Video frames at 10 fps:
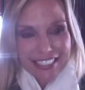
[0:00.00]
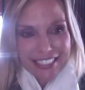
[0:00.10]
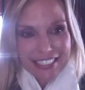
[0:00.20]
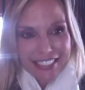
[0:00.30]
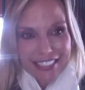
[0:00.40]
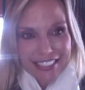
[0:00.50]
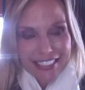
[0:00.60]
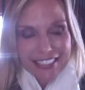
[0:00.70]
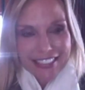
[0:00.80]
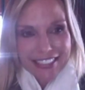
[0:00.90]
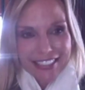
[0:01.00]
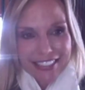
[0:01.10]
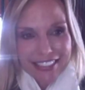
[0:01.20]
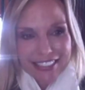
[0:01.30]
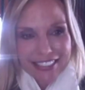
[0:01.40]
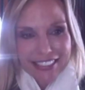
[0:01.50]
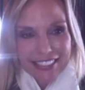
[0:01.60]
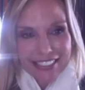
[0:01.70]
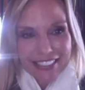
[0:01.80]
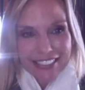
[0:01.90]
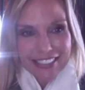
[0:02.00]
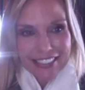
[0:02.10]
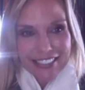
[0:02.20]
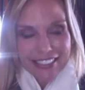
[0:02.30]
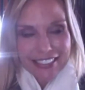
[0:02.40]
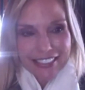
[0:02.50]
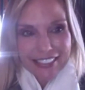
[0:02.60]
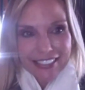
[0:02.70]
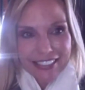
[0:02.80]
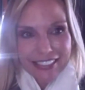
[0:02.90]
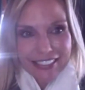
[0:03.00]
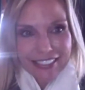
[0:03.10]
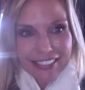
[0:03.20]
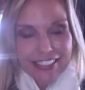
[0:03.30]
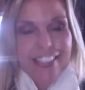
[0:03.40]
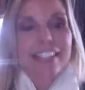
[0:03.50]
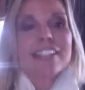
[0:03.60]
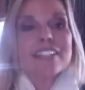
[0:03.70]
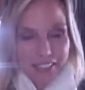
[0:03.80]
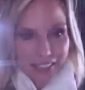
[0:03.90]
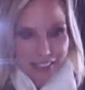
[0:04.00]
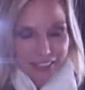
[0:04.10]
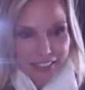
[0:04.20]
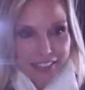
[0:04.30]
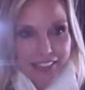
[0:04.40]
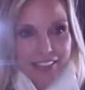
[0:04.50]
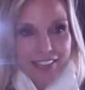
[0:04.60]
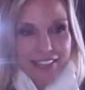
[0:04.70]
The person shown says nothing.